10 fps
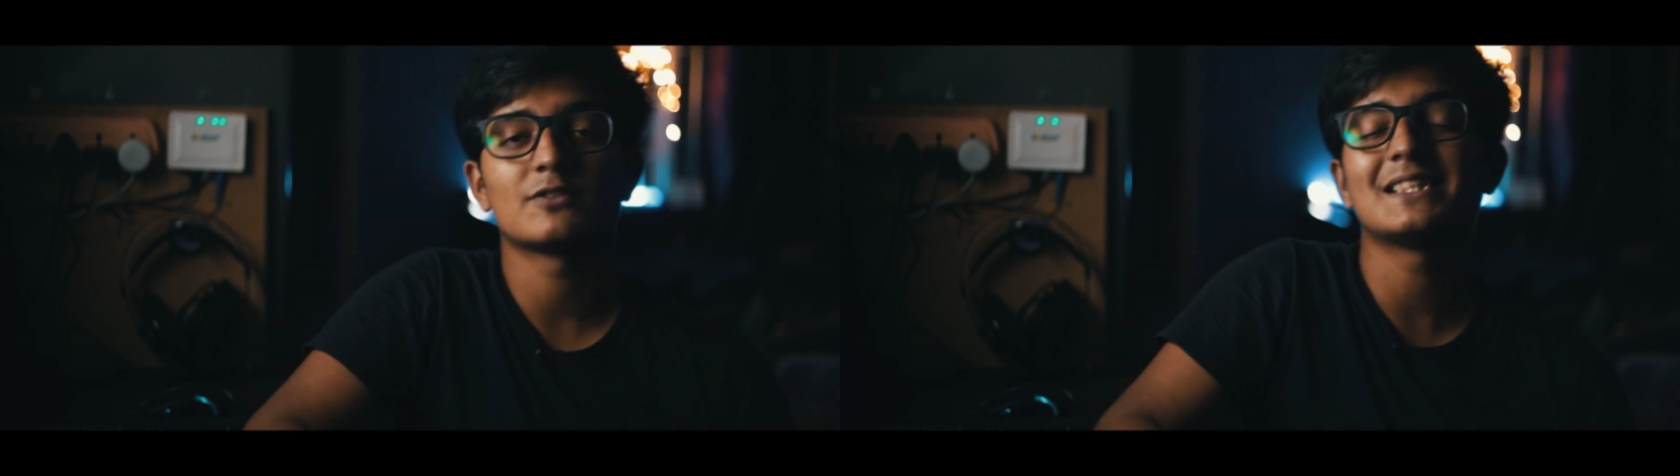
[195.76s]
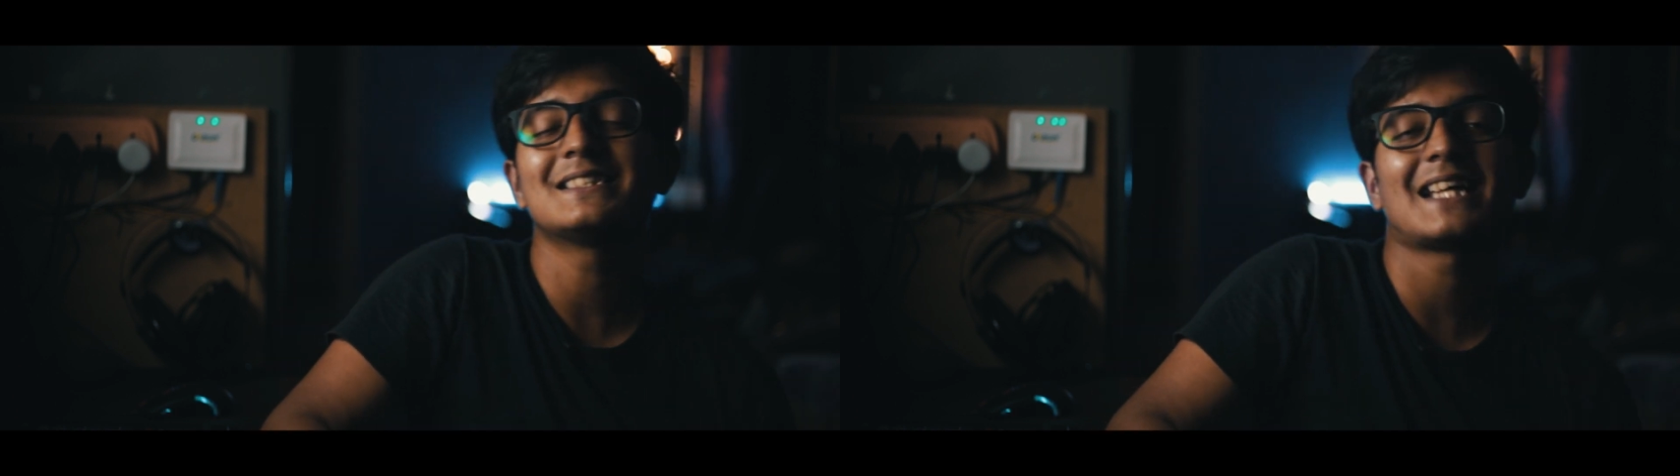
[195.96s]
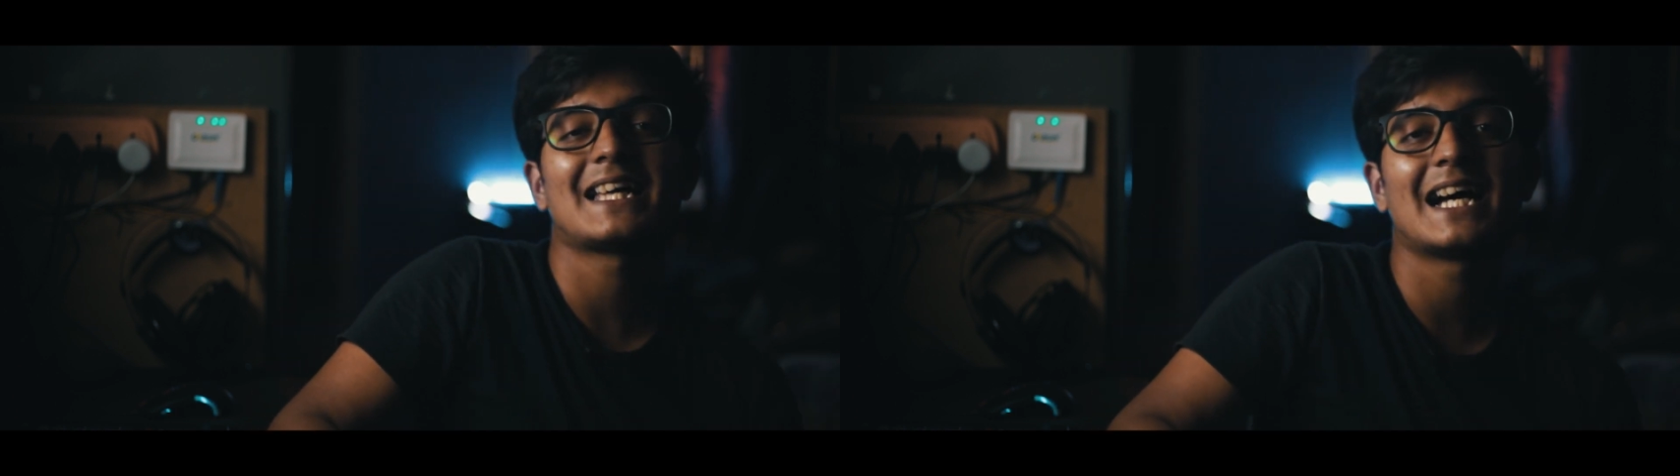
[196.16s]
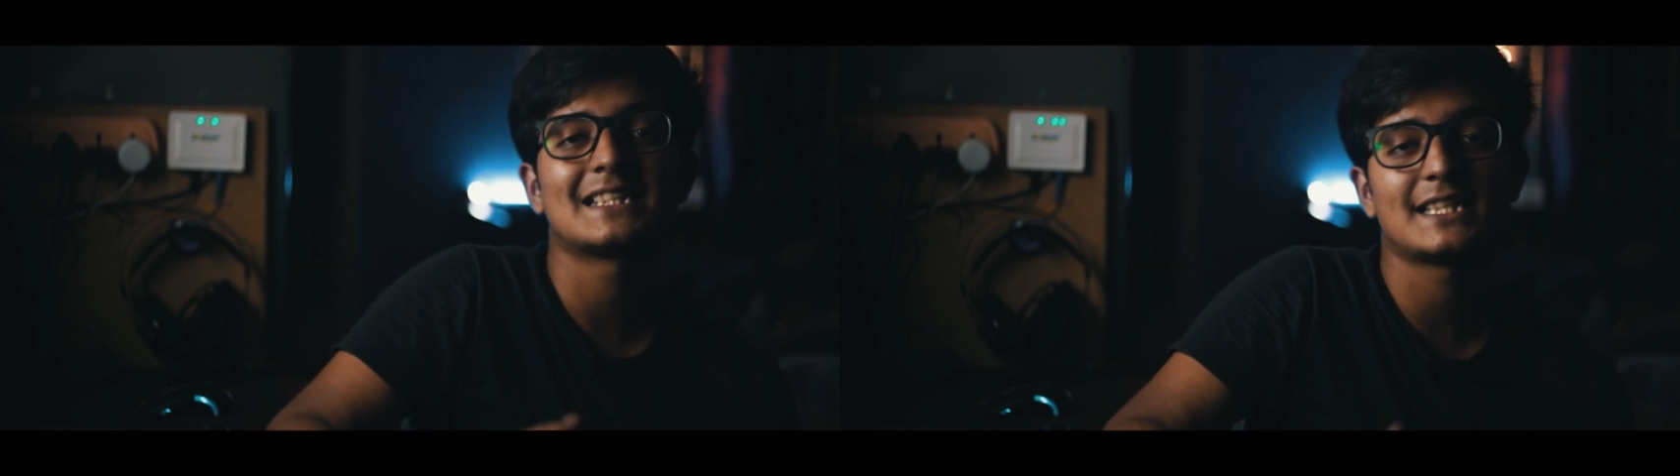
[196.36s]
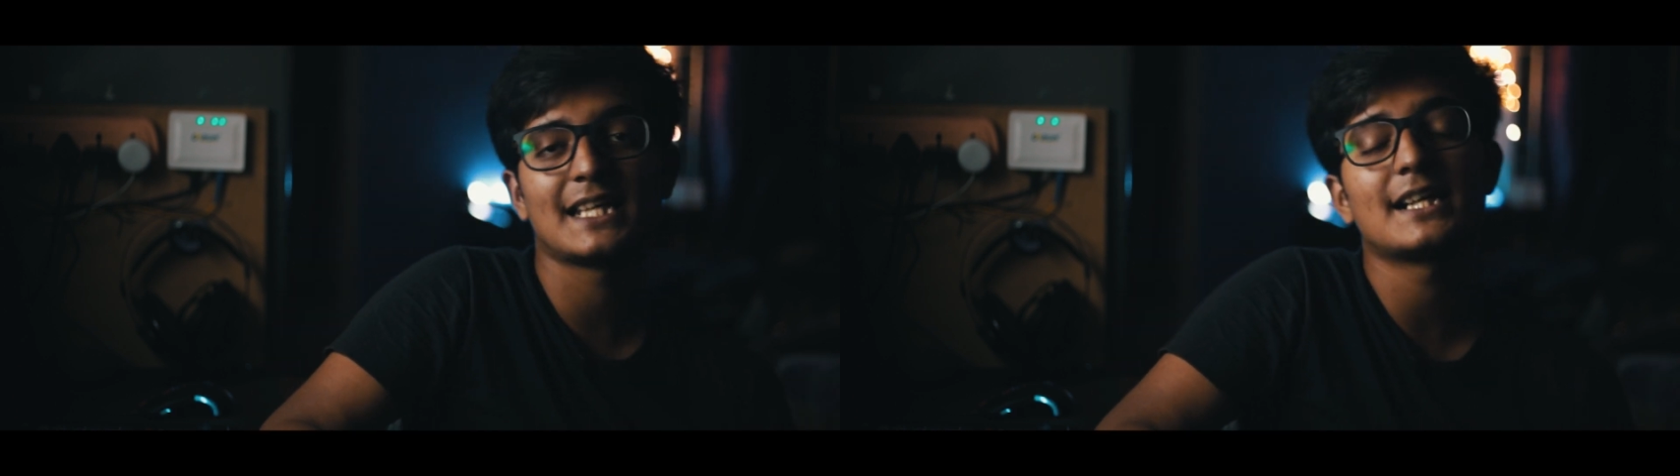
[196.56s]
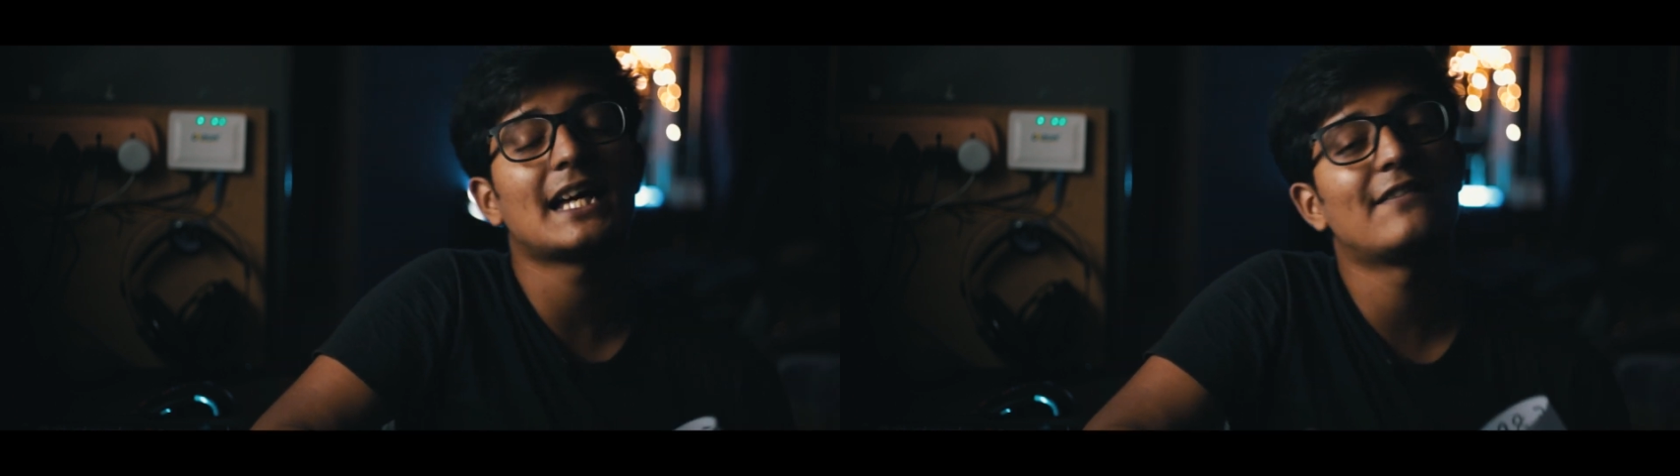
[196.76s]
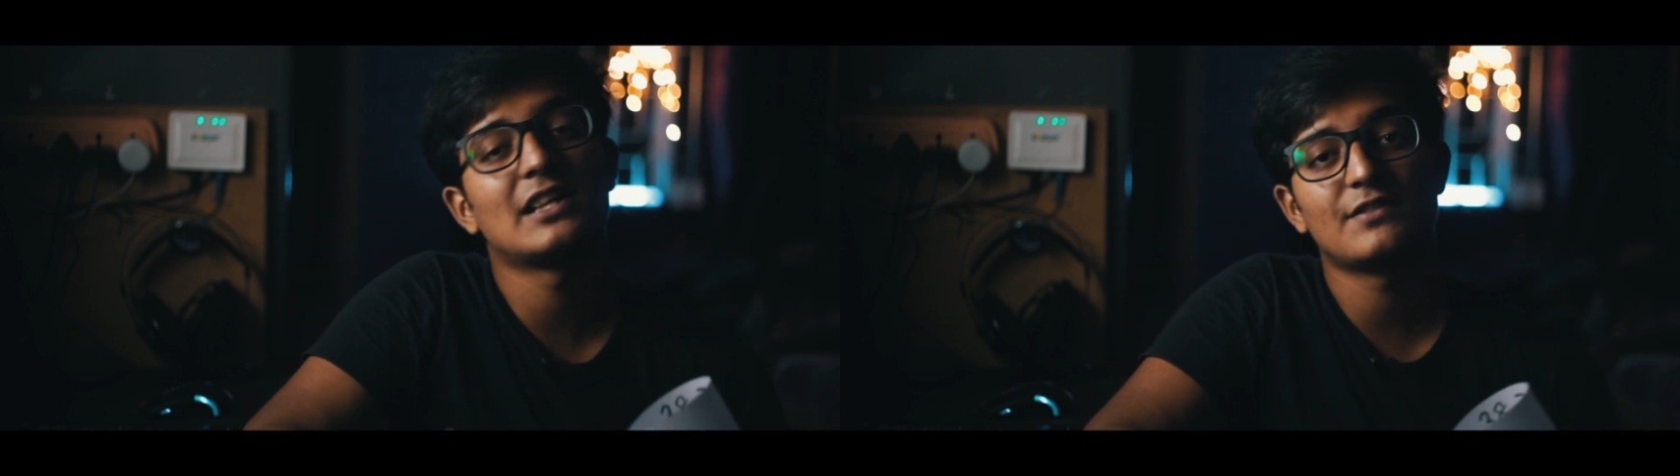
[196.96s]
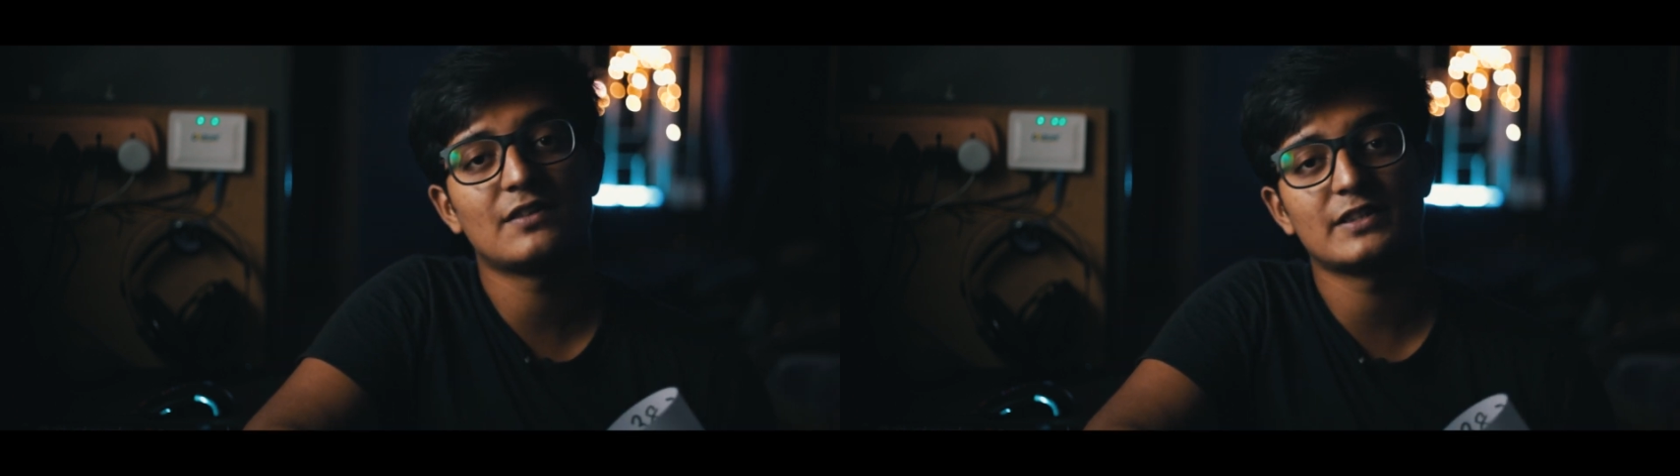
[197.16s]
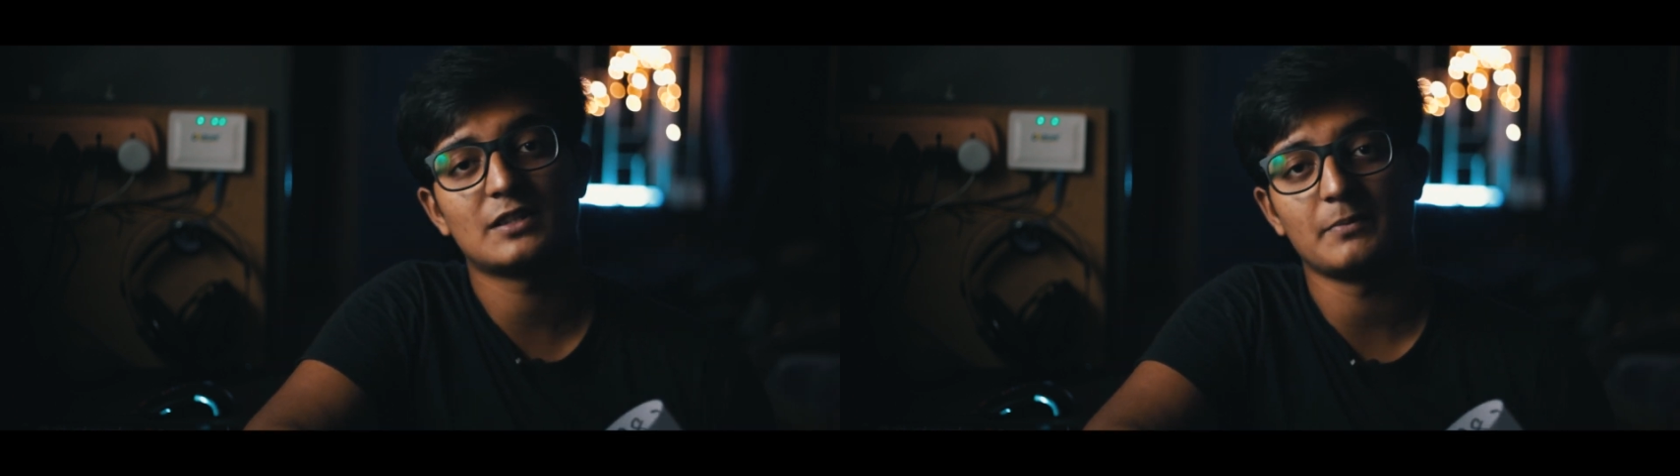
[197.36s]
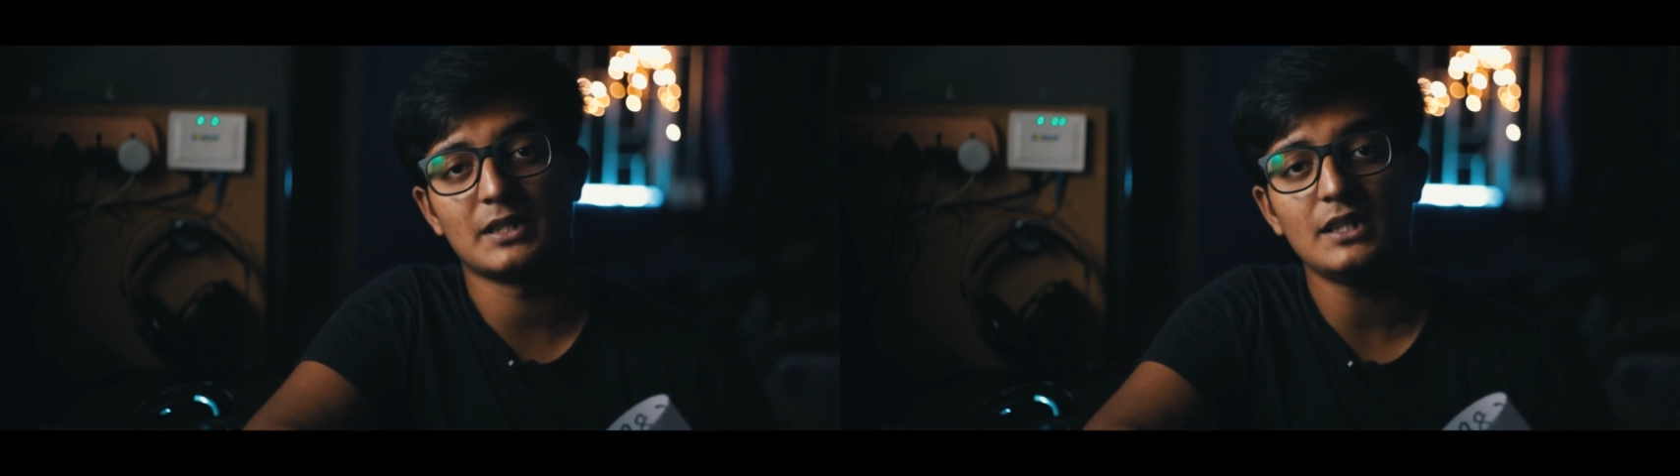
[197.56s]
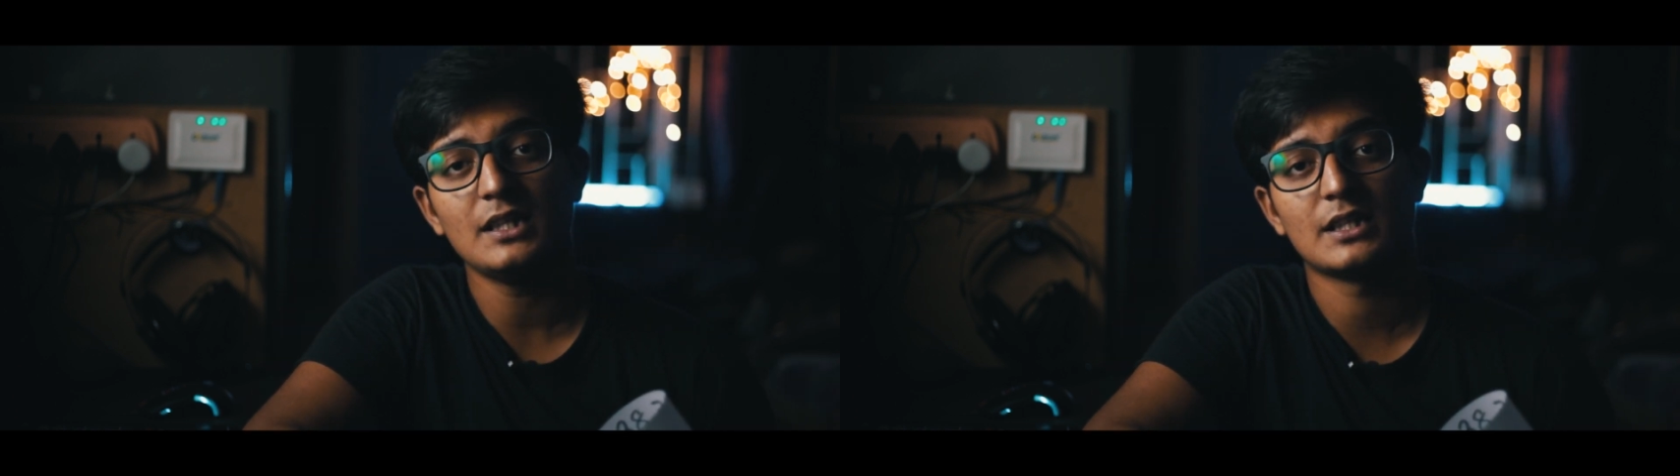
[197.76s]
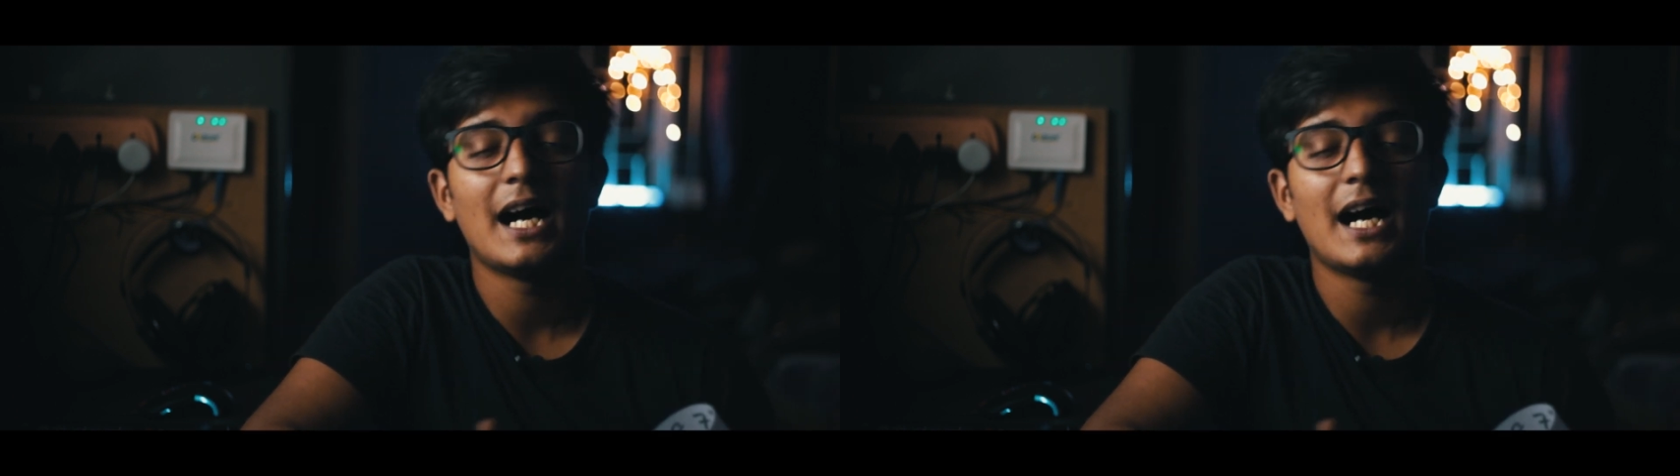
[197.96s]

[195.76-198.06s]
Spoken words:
since I had a tailor available with me,